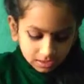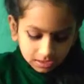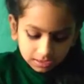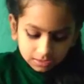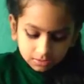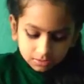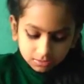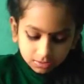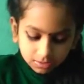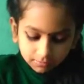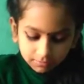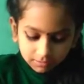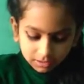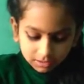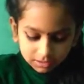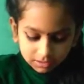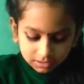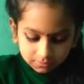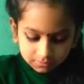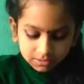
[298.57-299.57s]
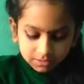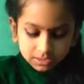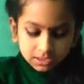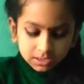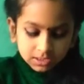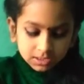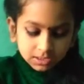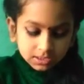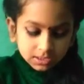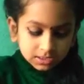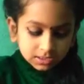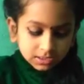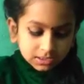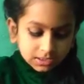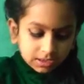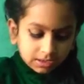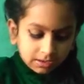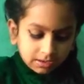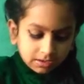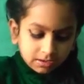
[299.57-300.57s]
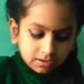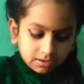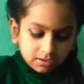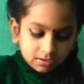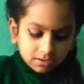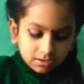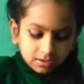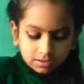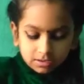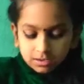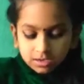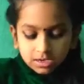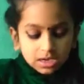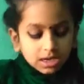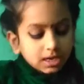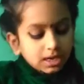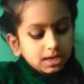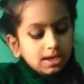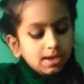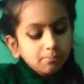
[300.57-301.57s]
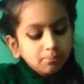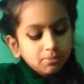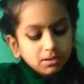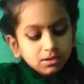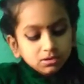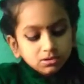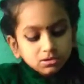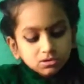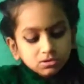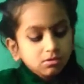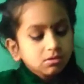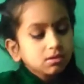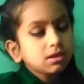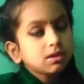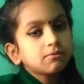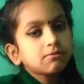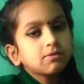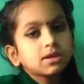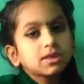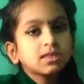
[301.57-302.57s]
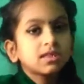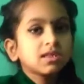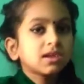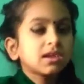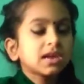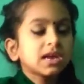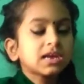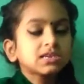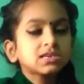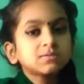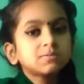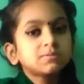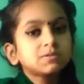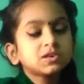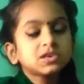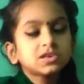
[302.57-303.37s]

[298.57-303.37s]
I don't know if there are some things inside. Yep, there's only one thing. I didn't put